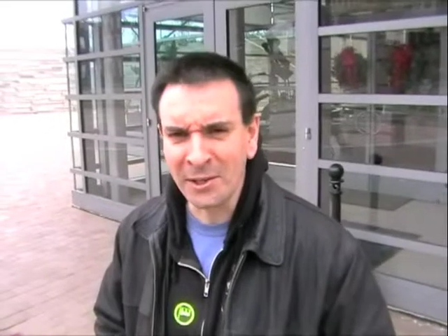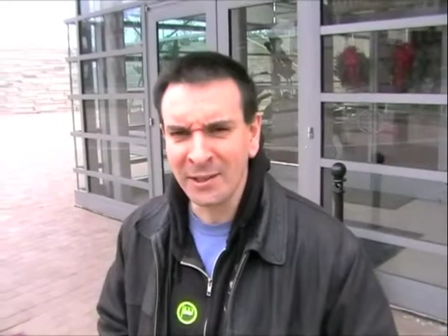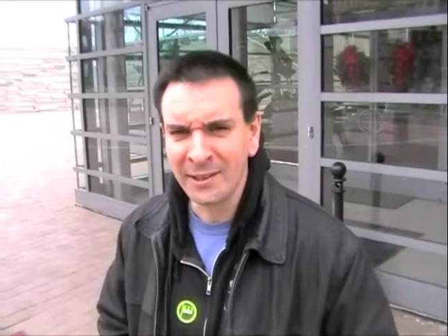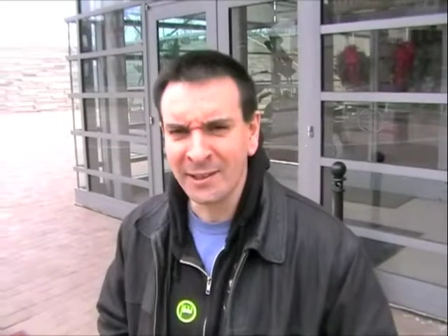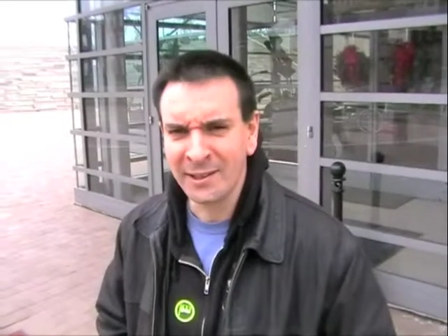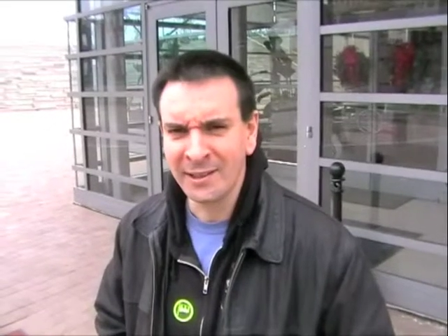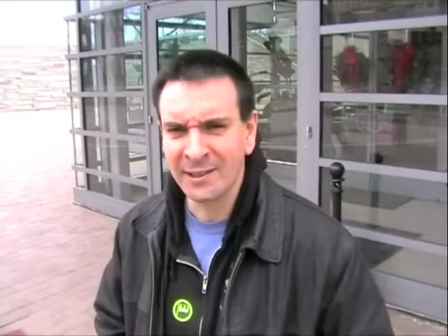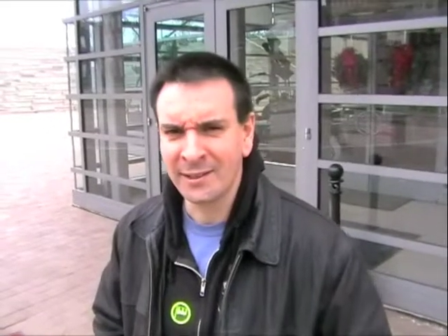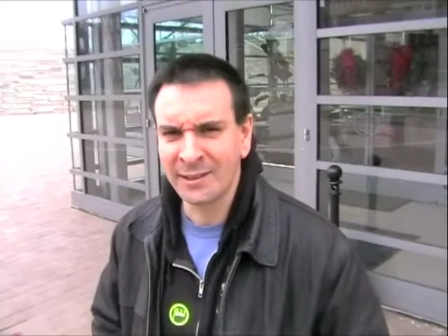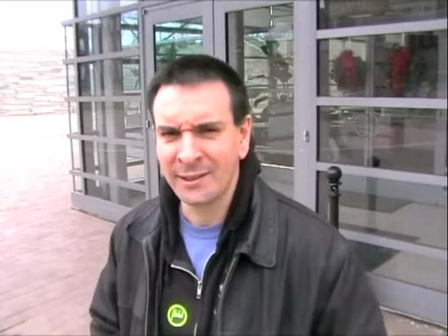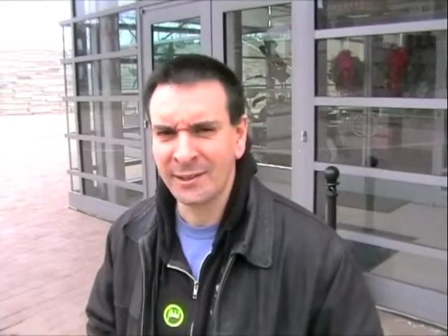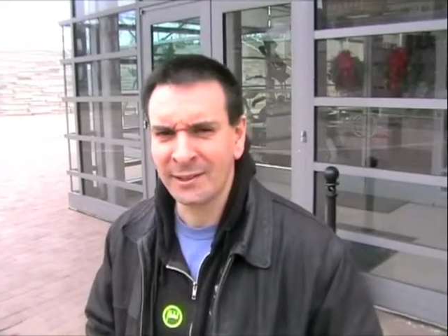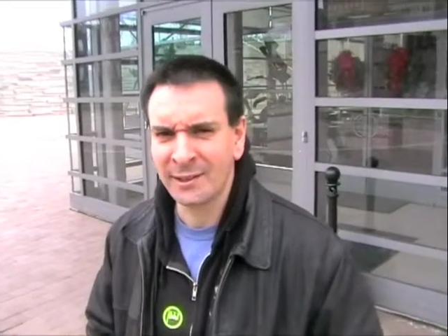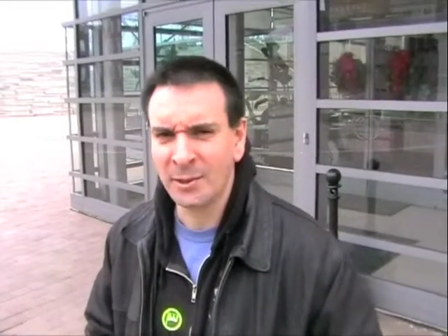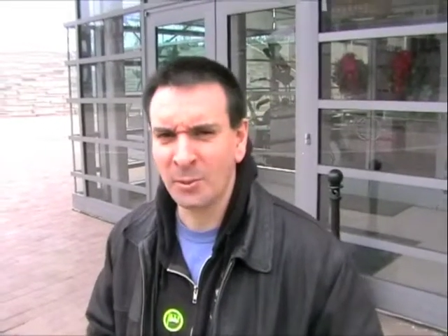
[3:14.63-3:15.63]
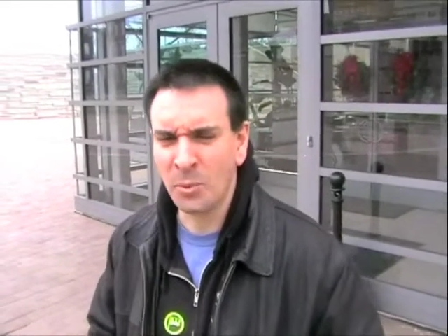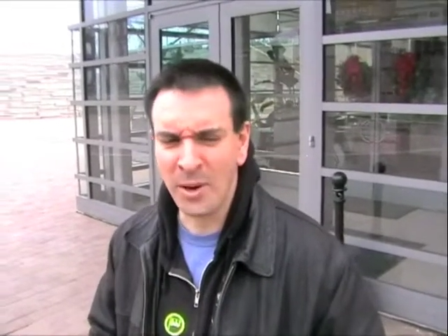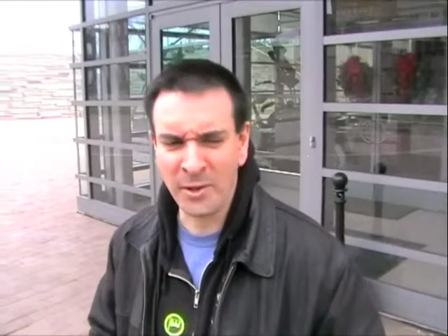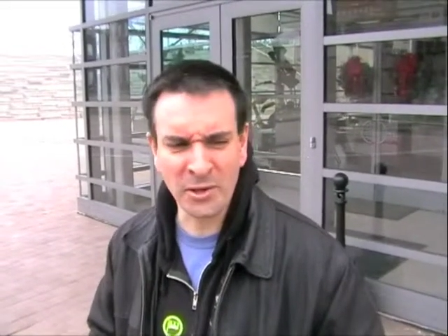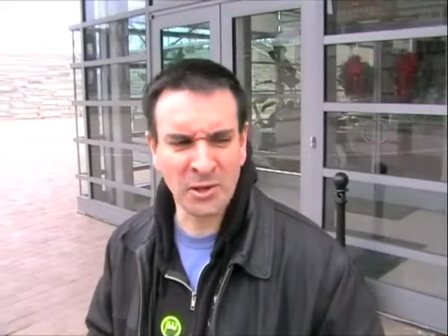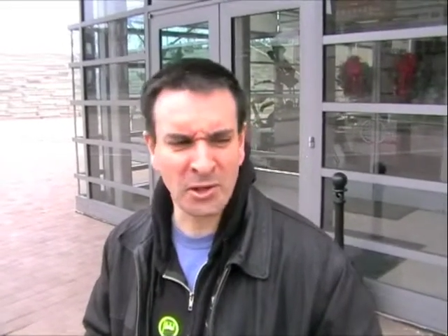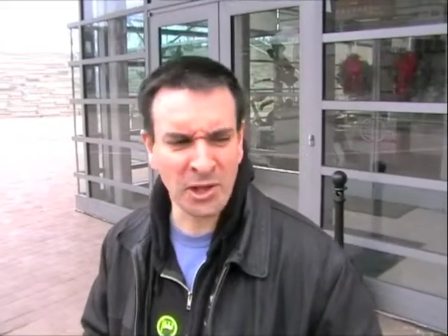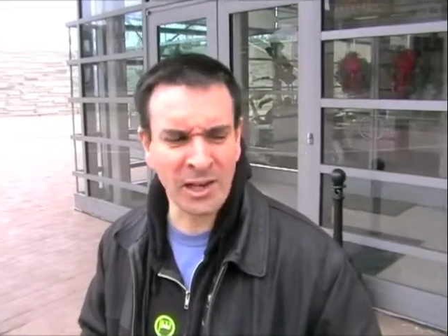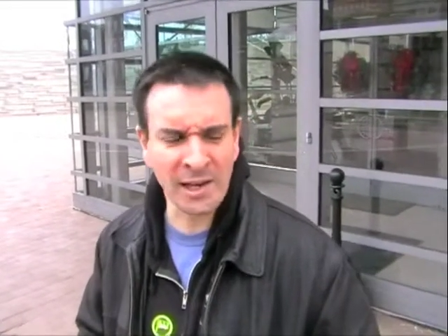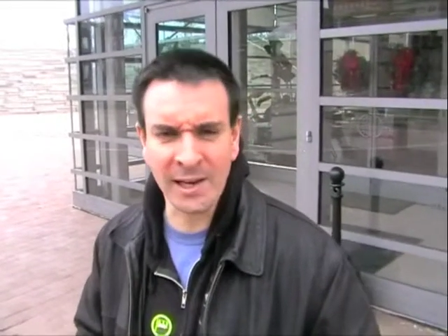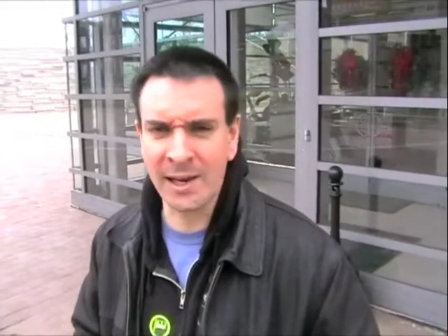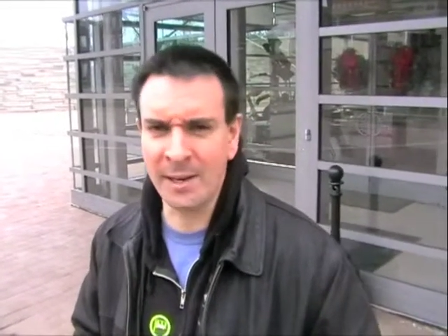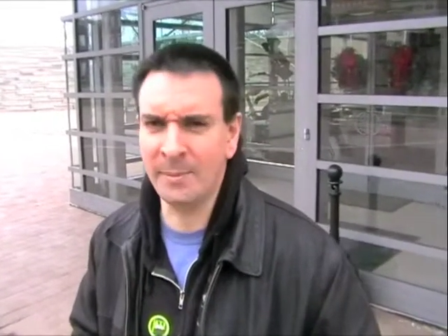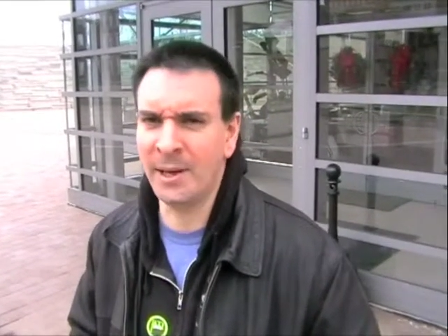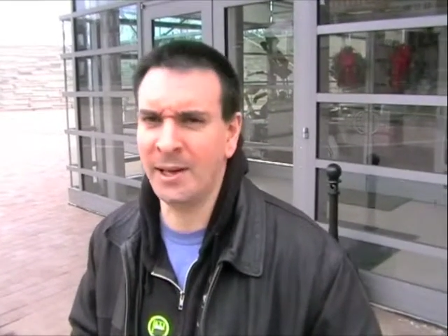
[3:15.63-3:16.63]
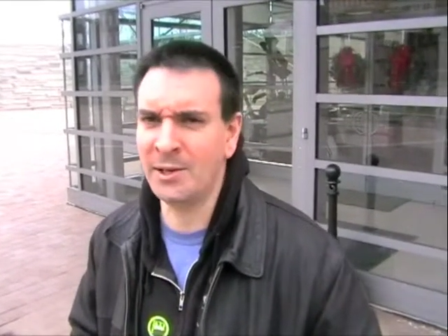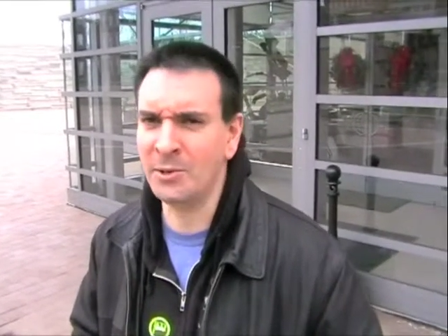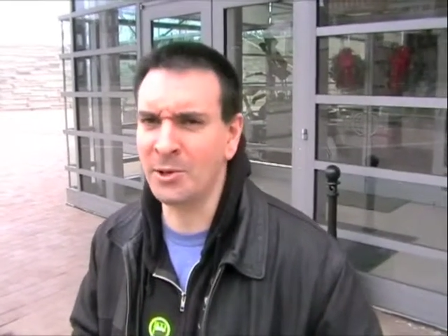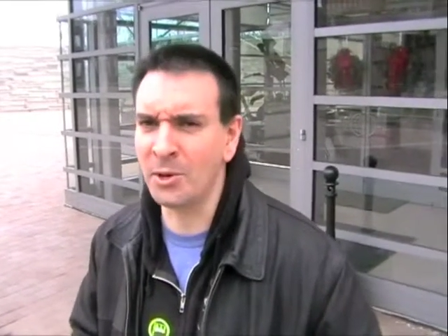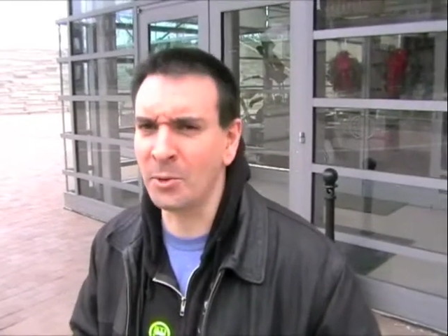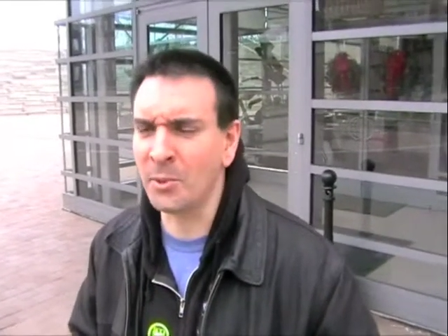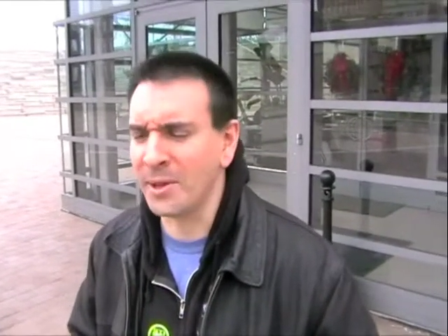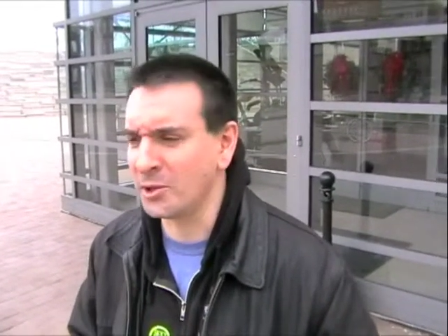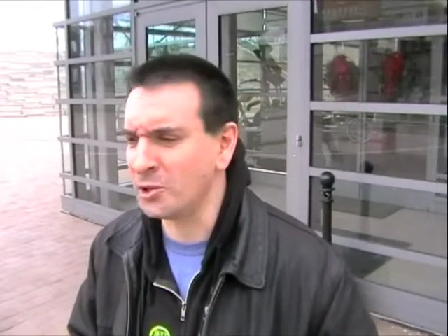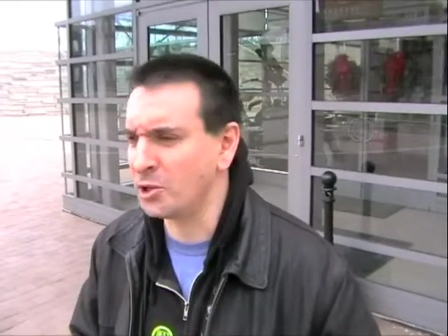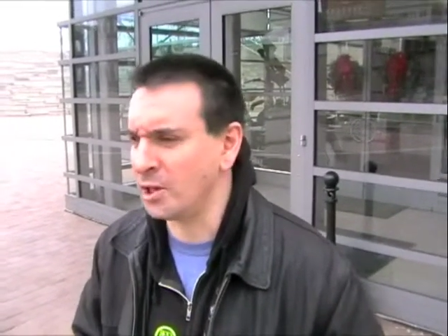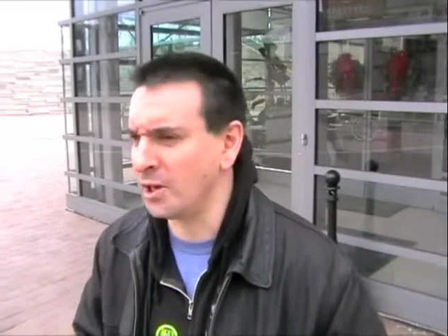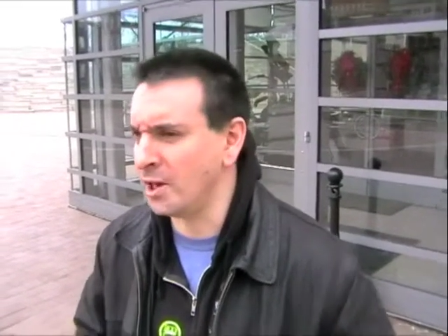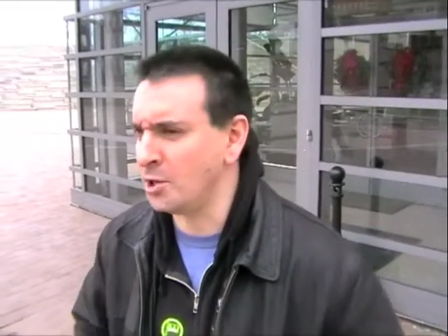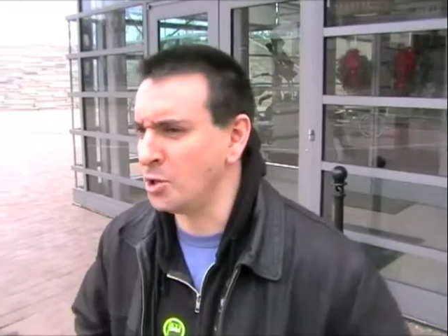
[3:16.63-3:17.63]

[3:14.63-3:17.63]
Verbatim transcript: I don't know what question to Weather's ask shitty here, man. You know the weather's It- shitty.